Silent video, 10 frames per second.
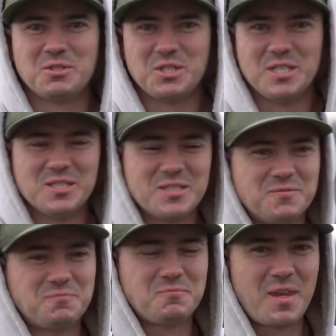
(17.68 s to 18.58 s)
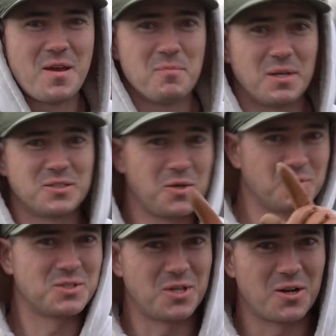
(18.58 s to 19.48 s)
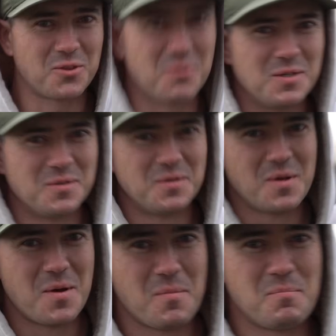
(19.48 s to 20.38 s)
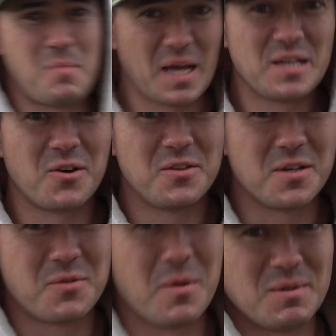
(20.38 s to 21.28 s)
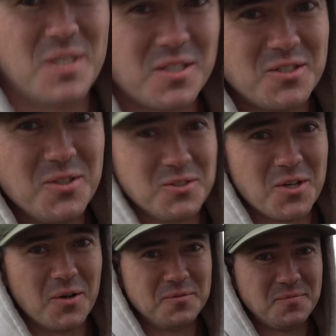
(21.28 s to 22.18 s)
machines, but I'll tell you what's not a thrill, packing all the equipment to do so.